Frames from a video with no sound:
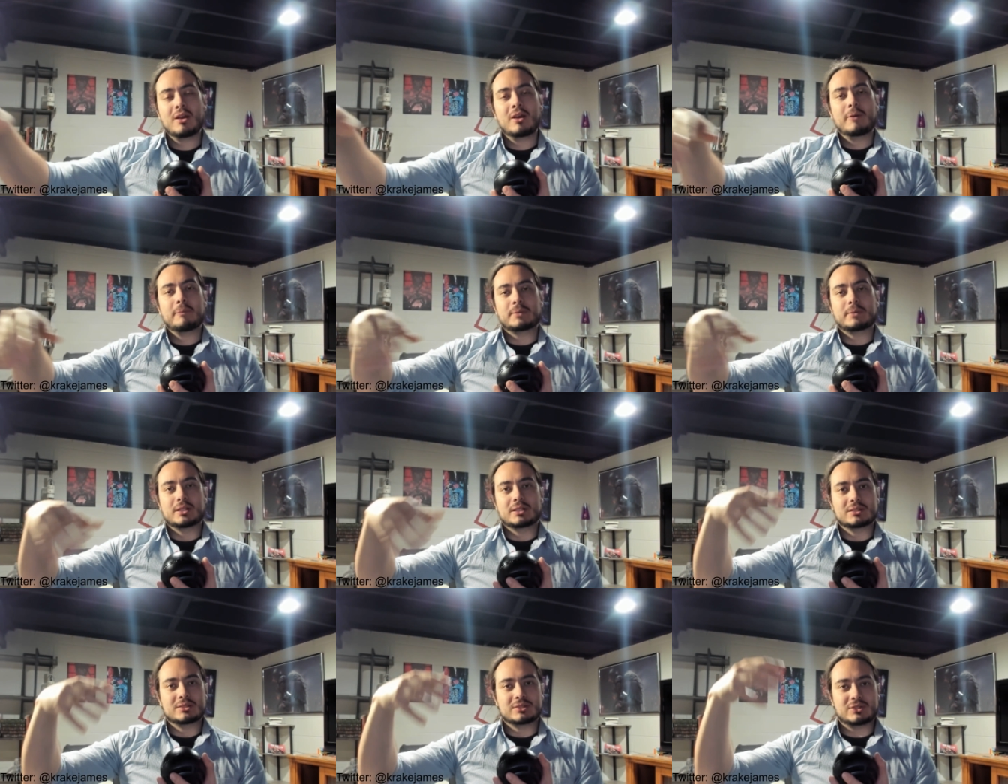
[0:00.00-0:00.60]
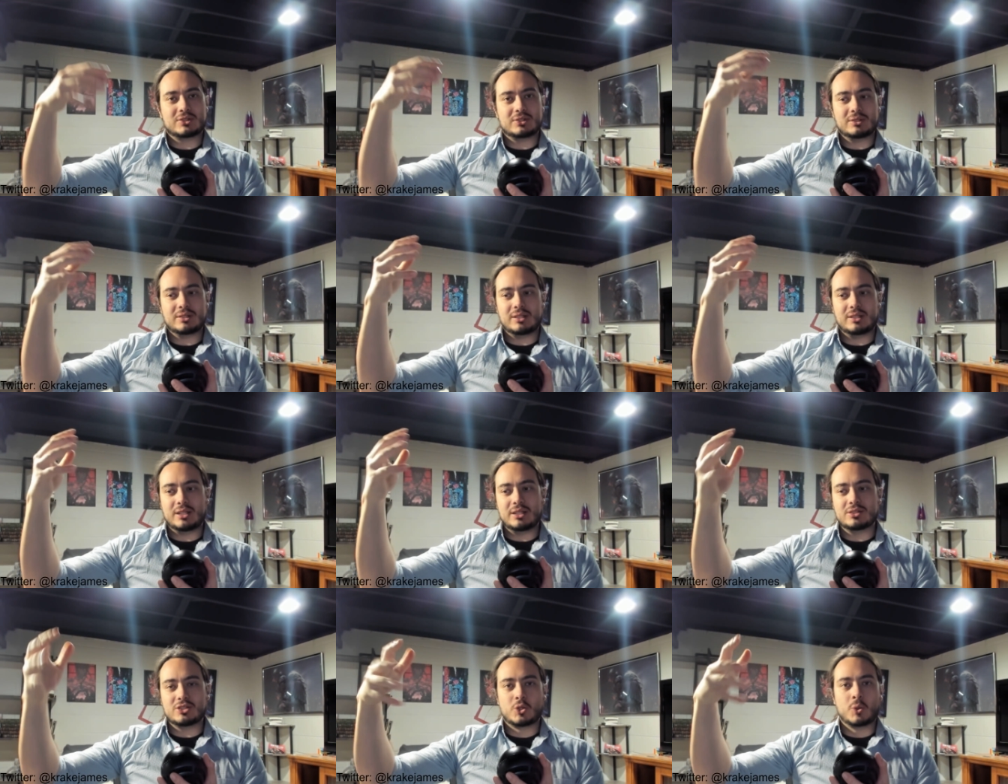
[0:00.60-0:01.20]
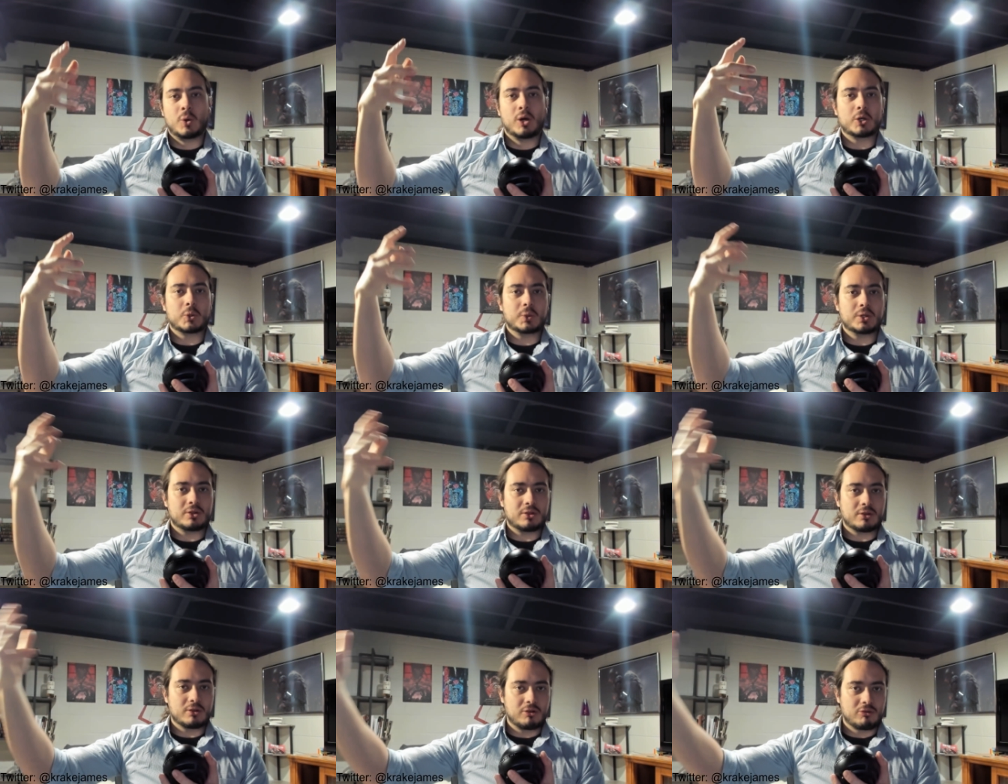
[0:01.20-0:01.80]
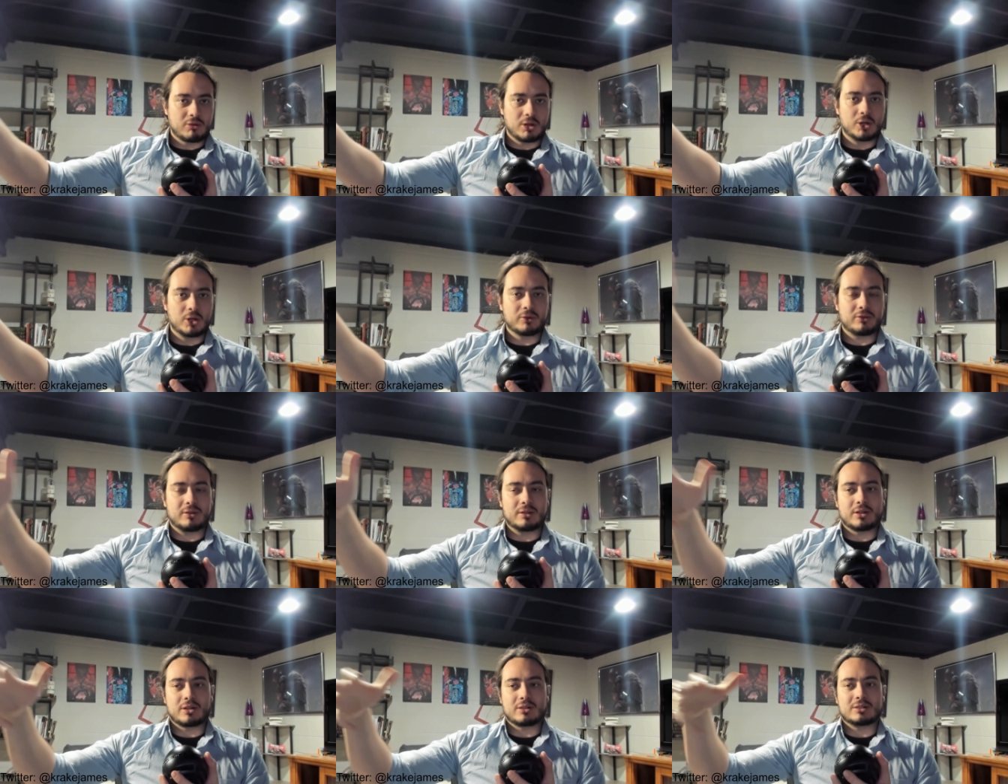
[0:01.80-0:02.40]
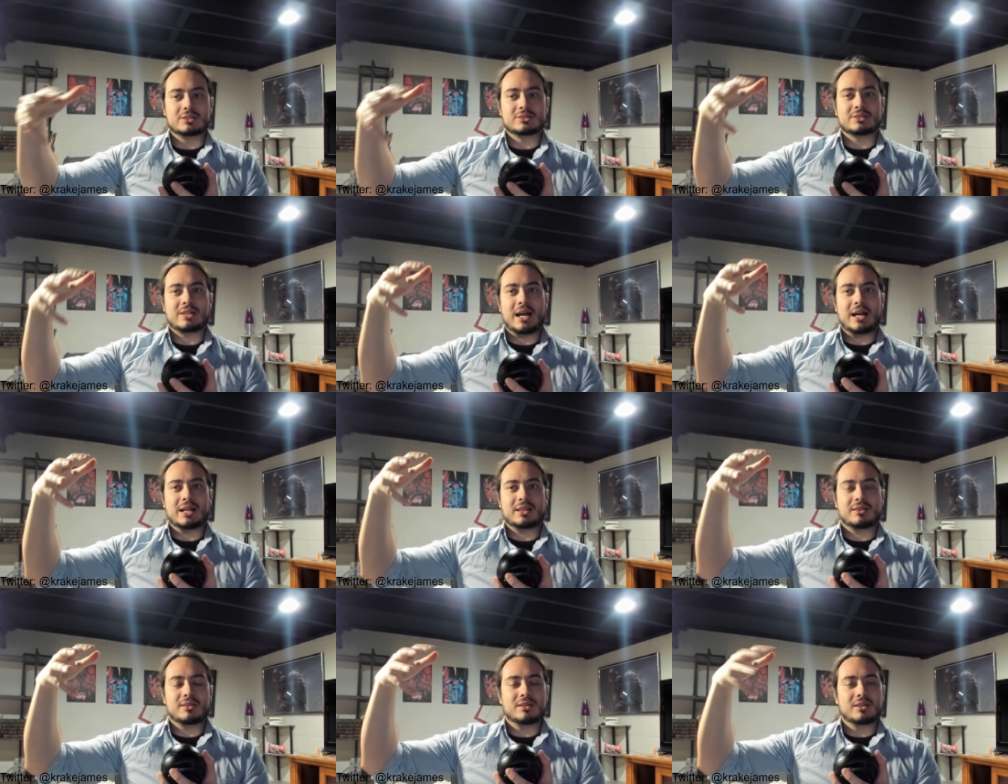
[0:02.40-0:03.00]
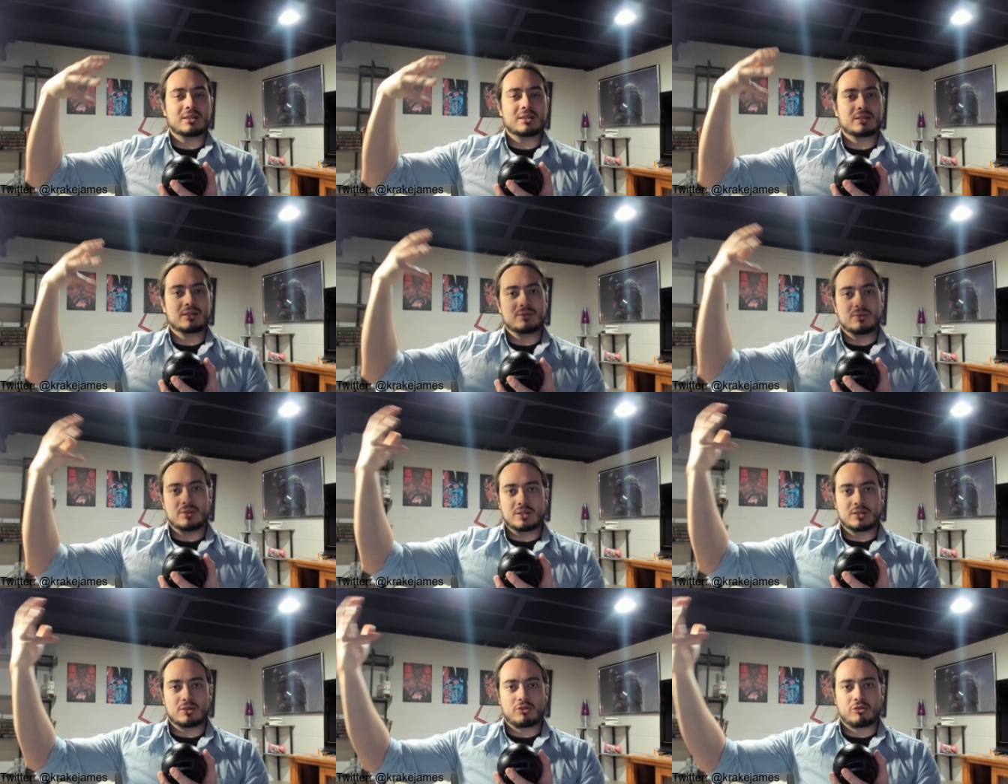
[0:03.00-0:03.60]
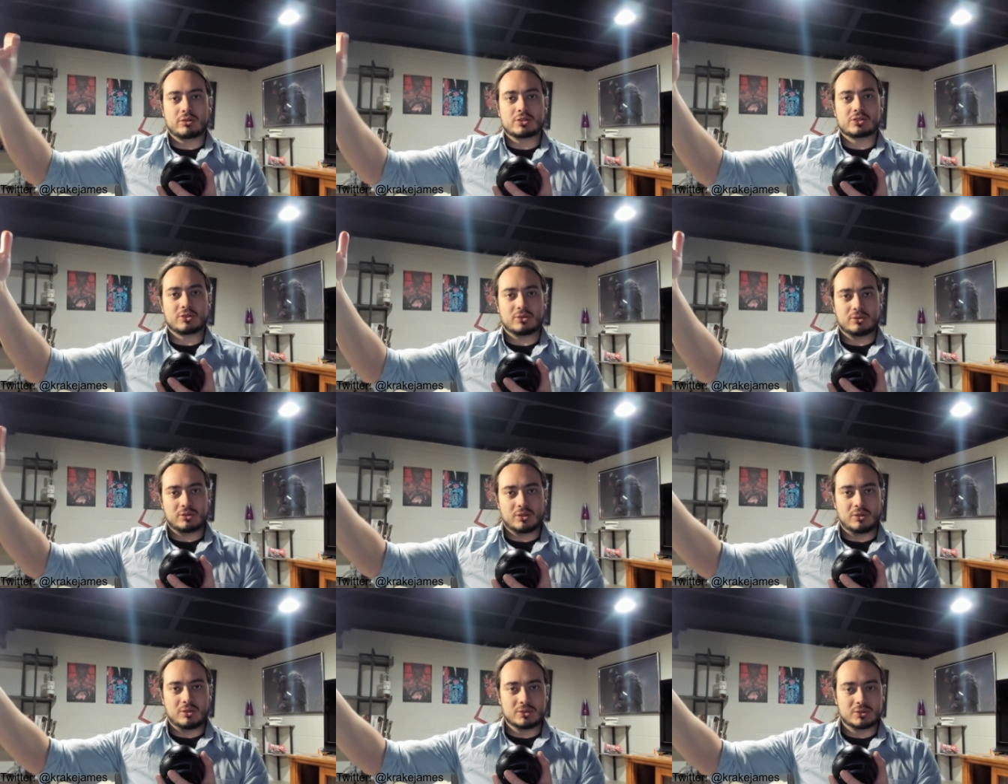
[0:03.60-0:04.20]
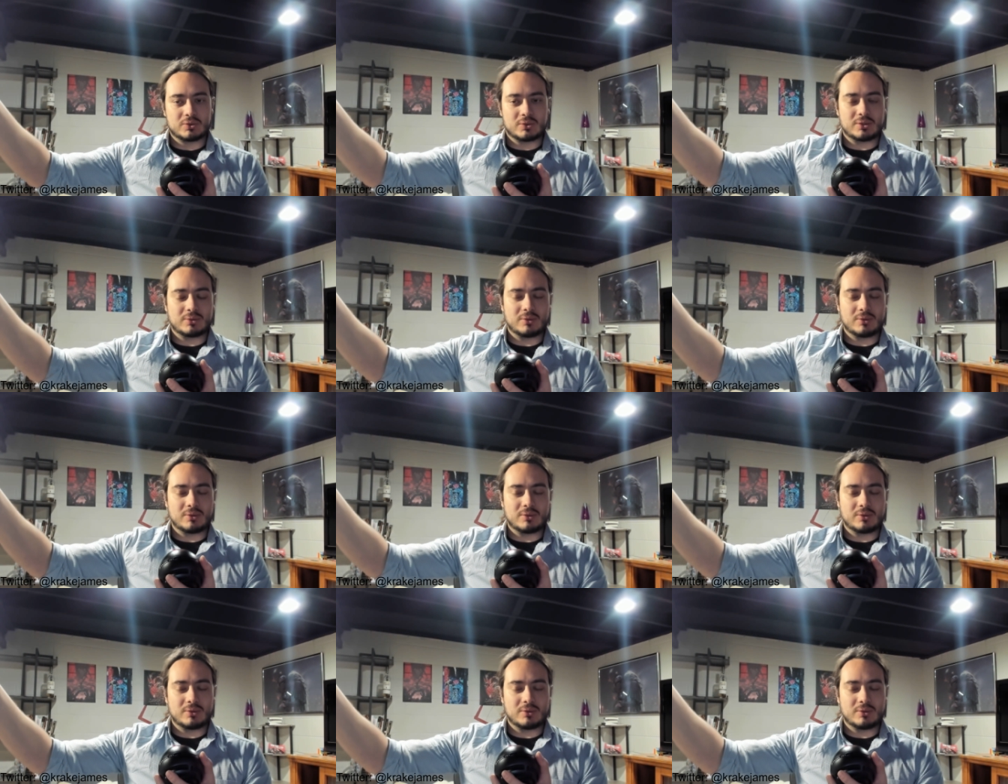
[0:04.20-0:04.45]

because he's the one with growth. You know, he's not the grizzled old,